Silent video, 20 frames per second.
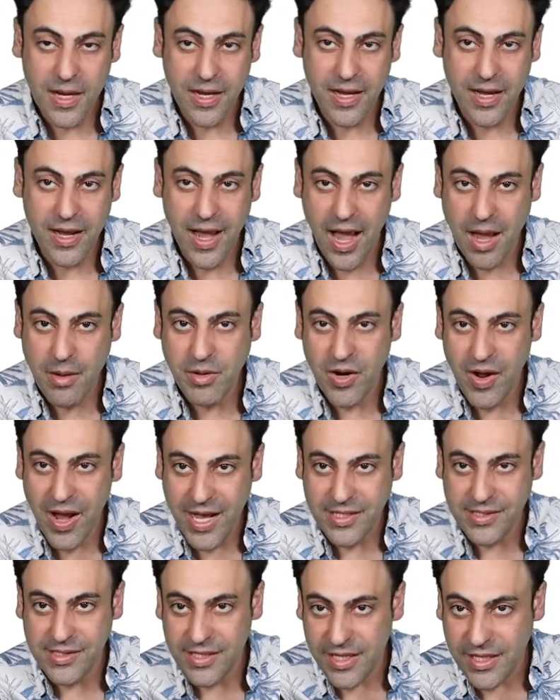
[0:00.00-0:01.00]
amino
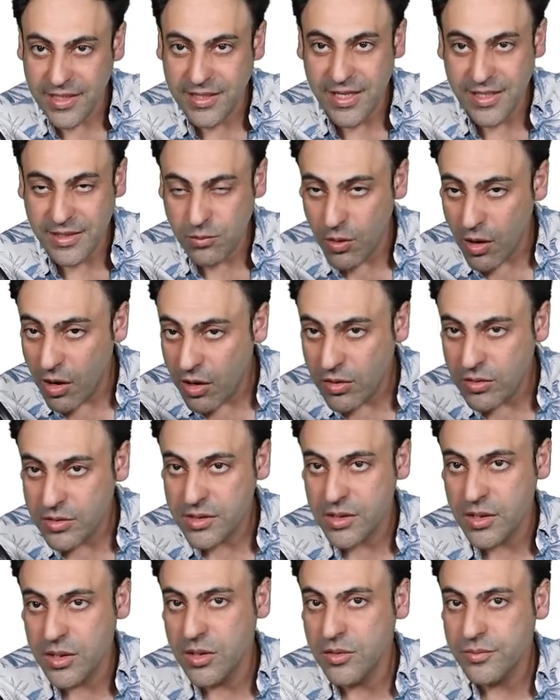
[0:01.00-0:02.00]
acids as well.
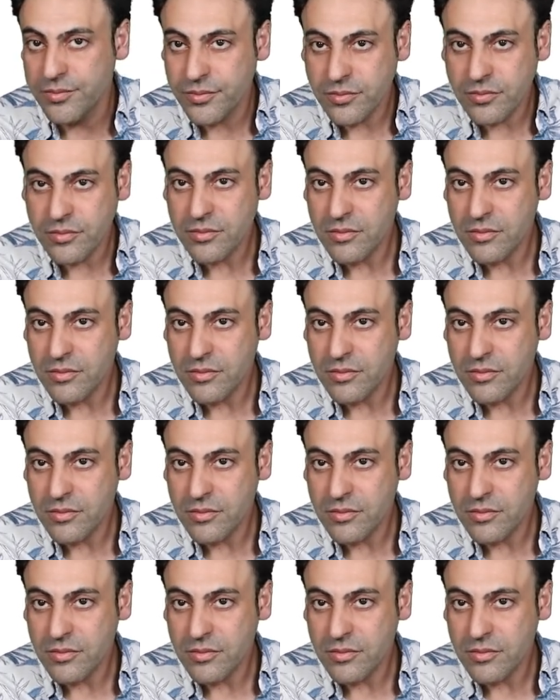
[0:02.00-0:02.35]
So